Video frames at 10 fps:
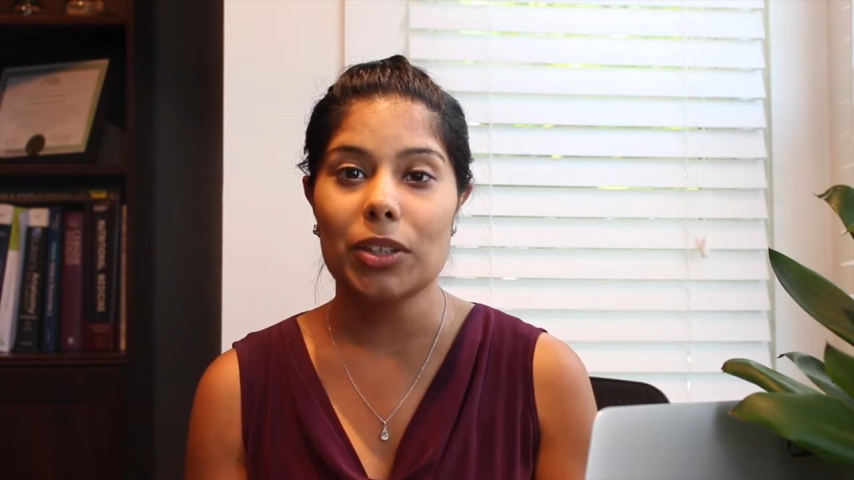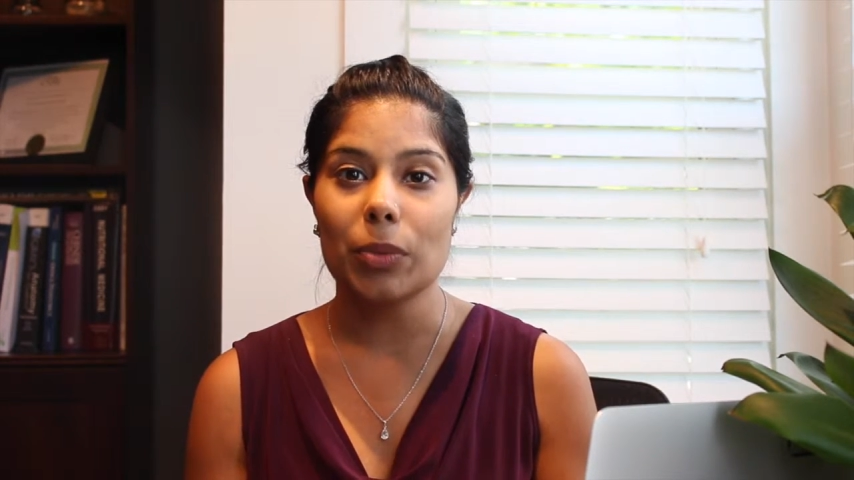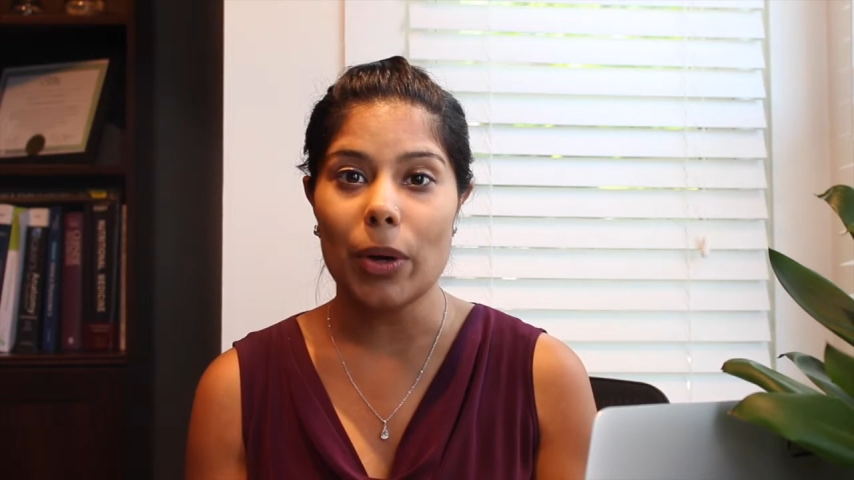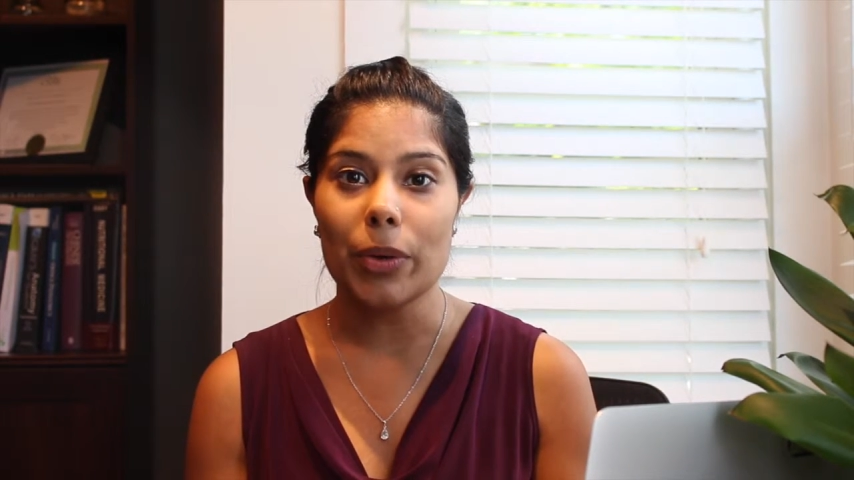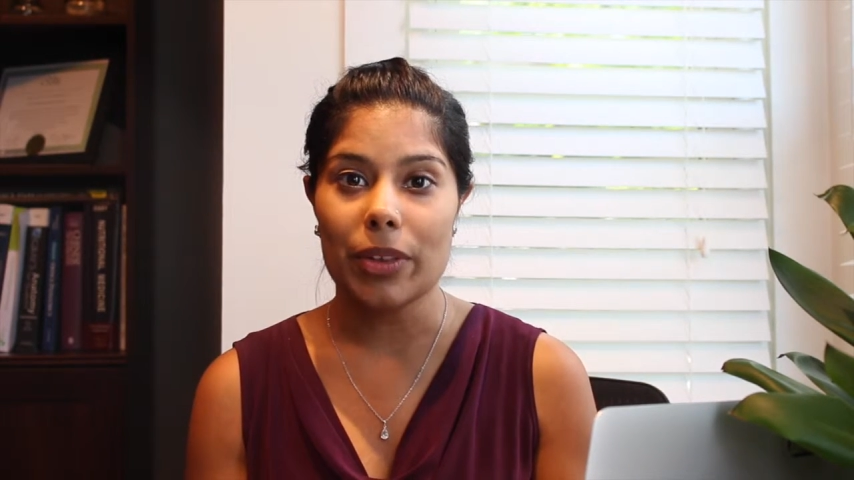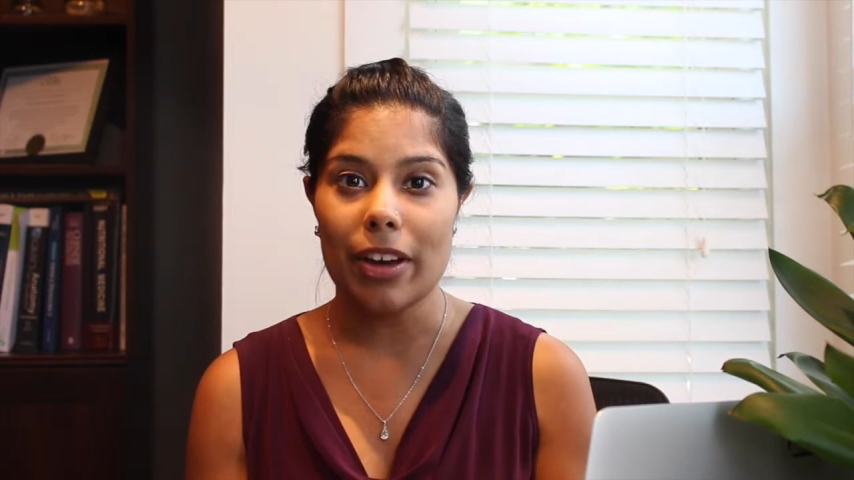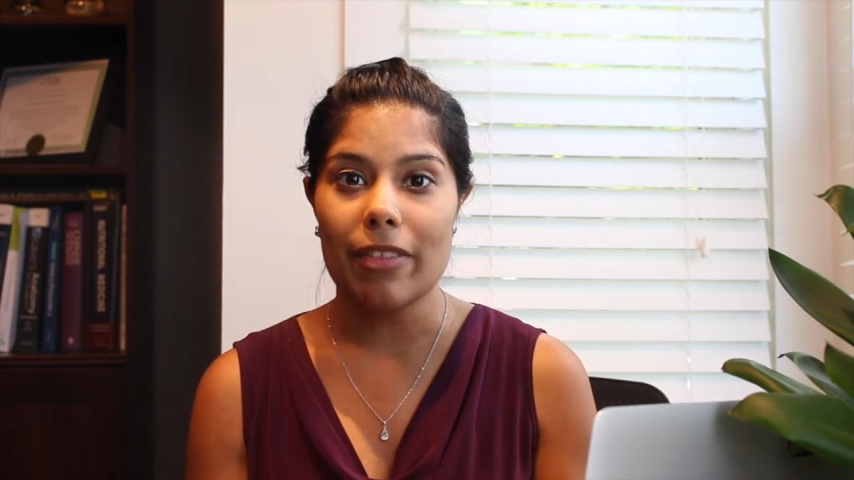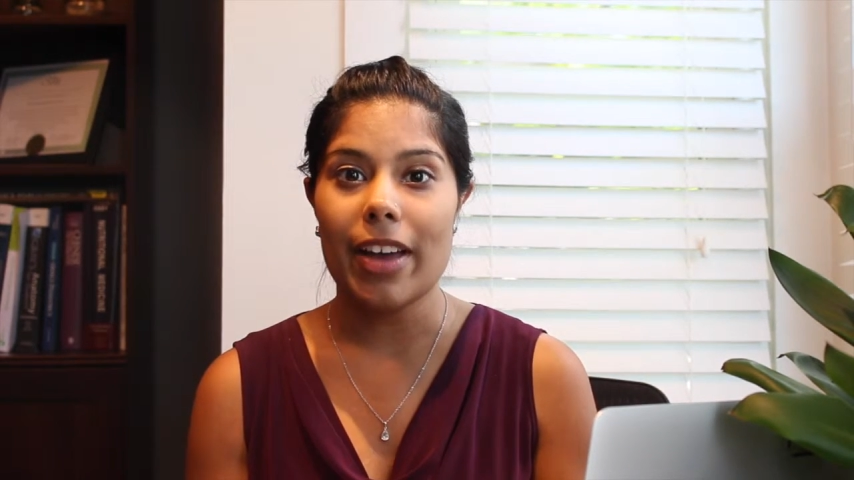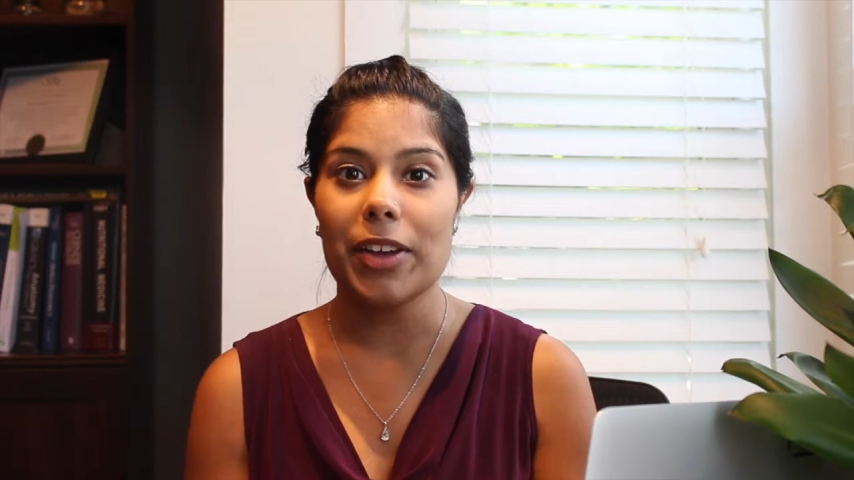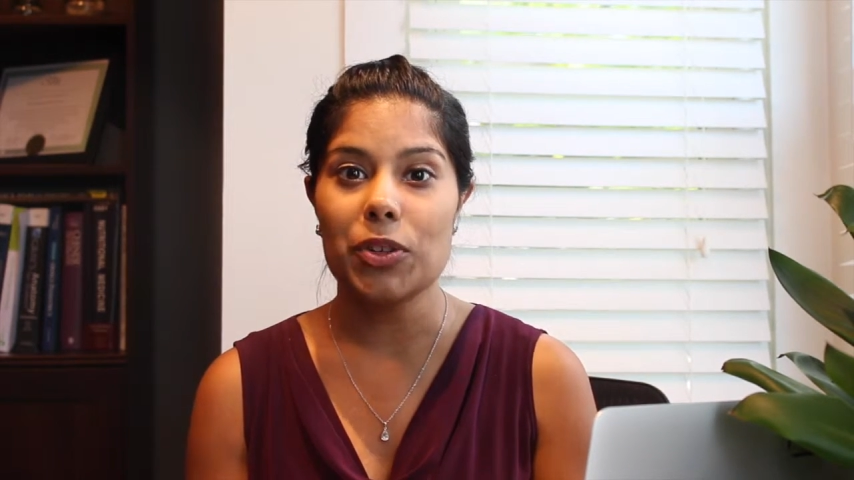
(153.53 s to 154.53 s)
growth
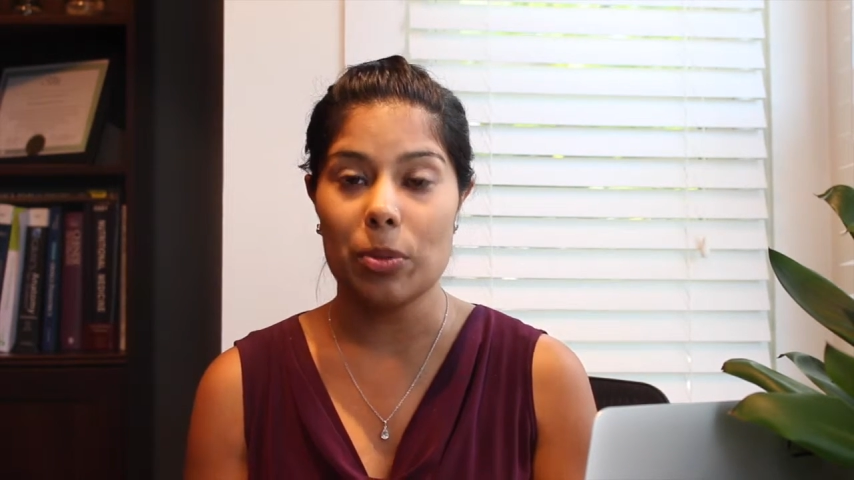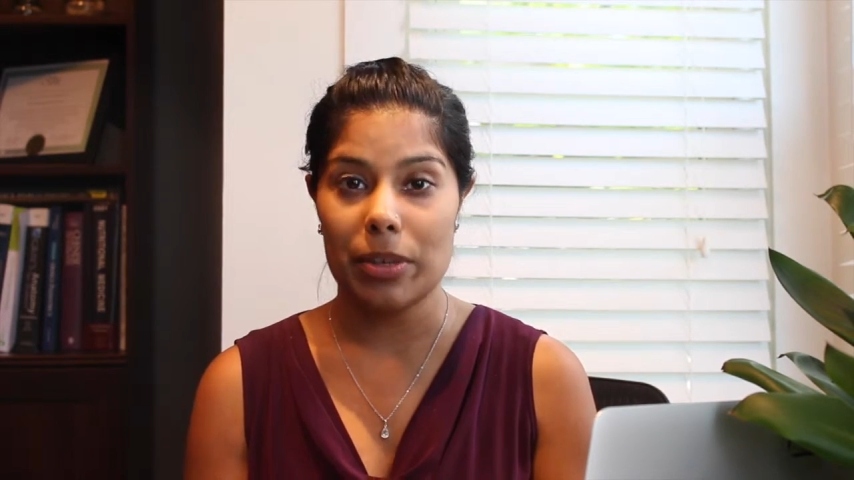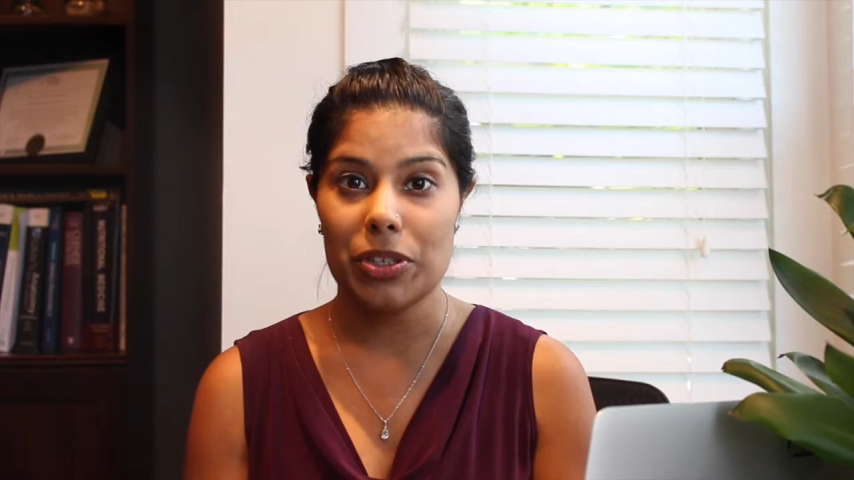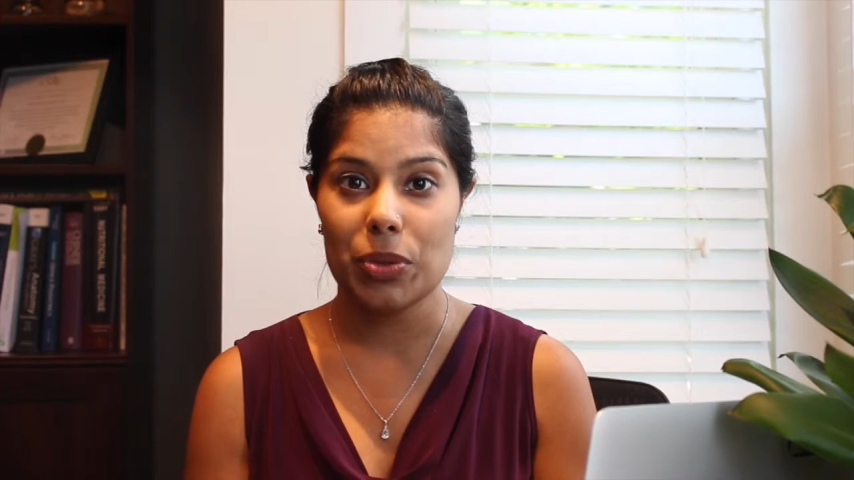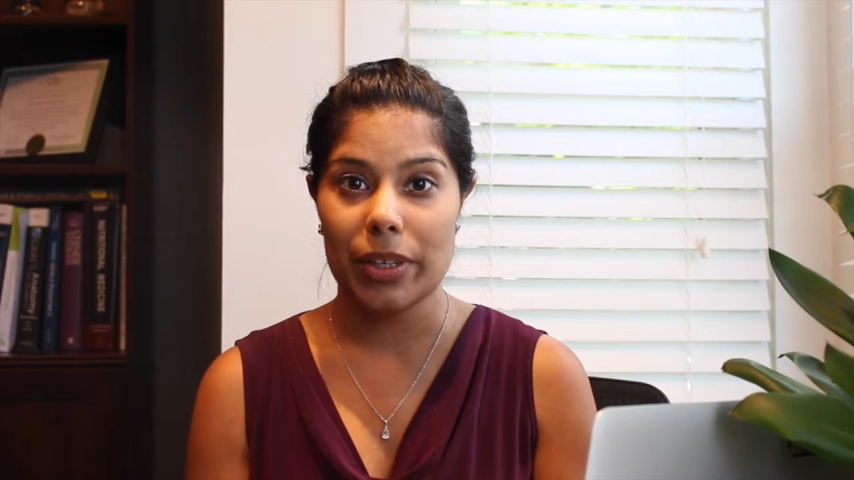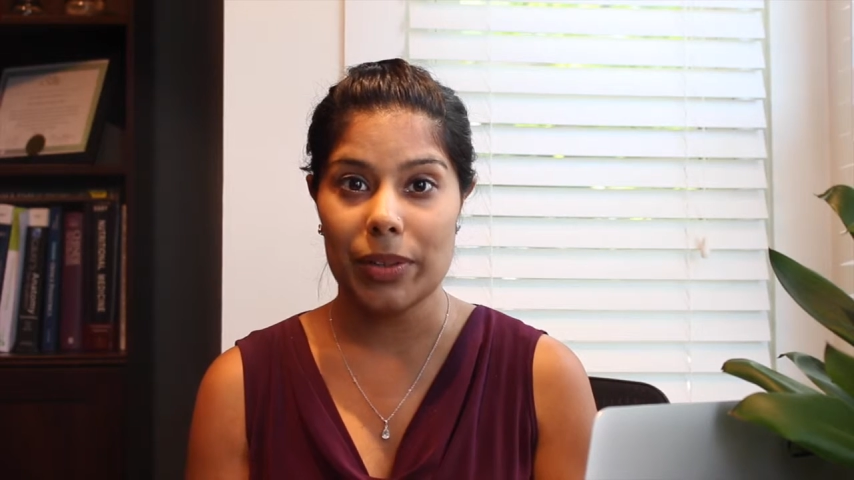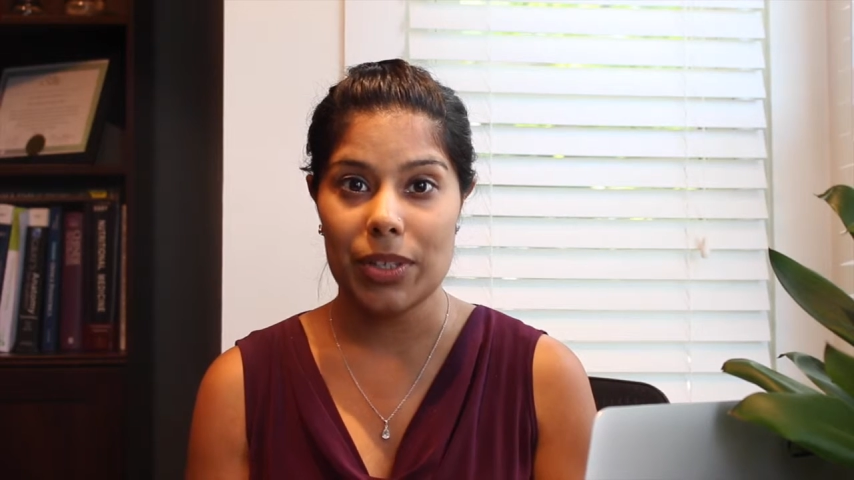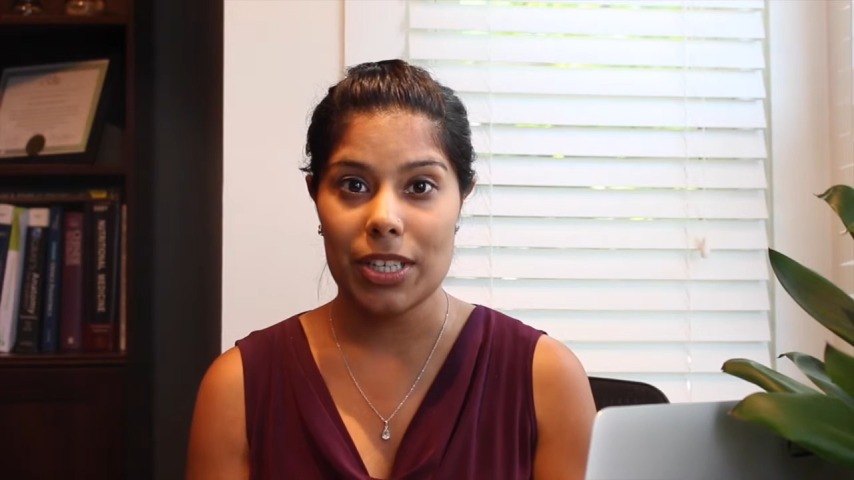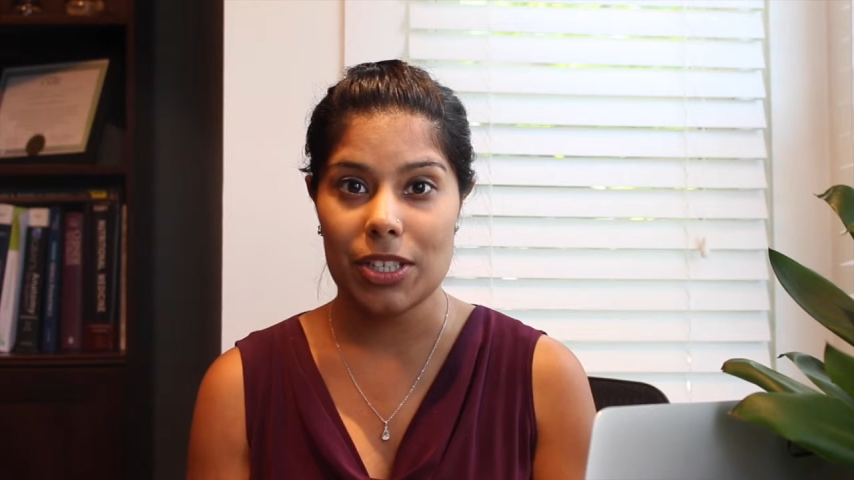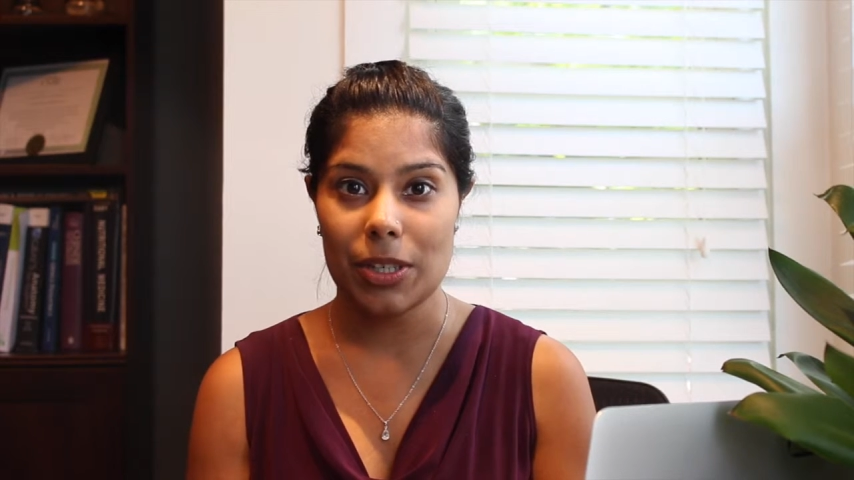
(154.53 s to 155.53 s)
of endometrial
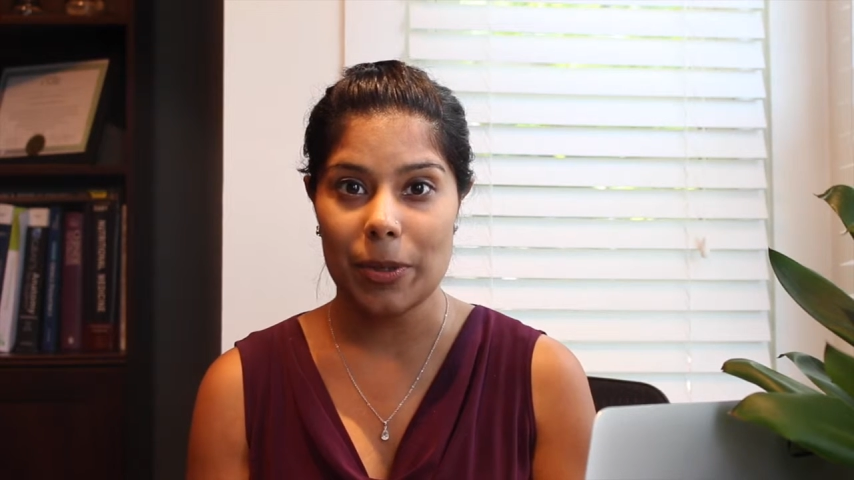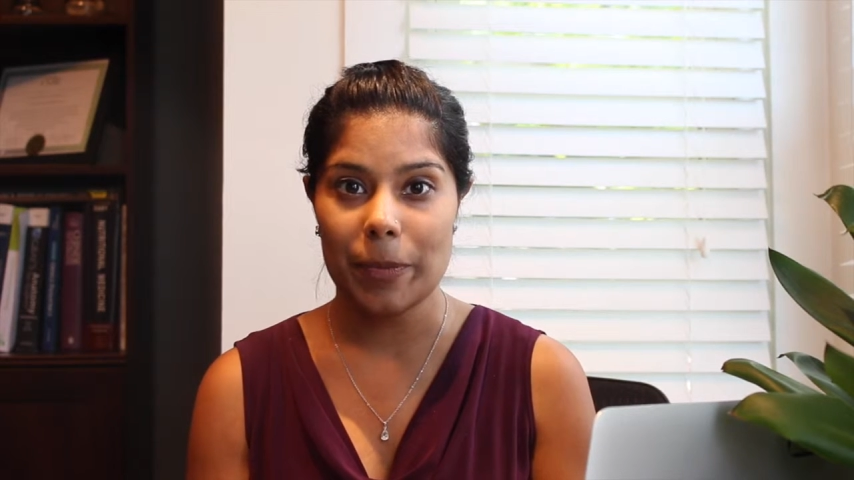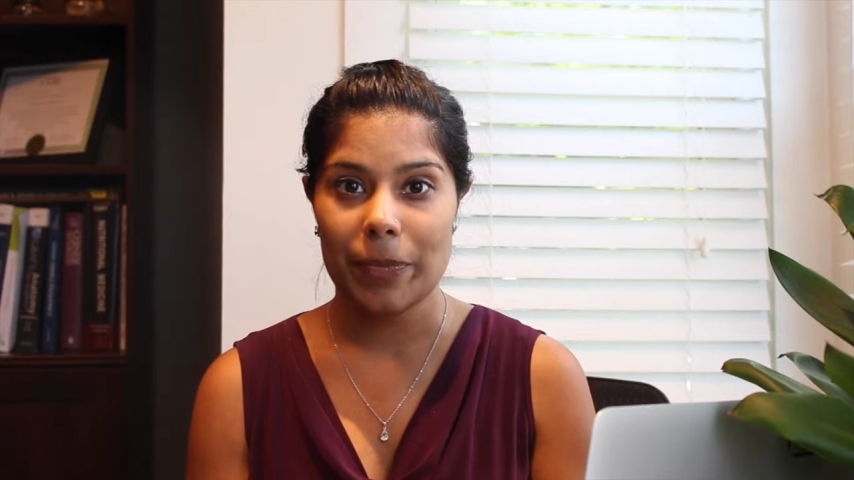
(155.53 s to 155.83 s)
tissue.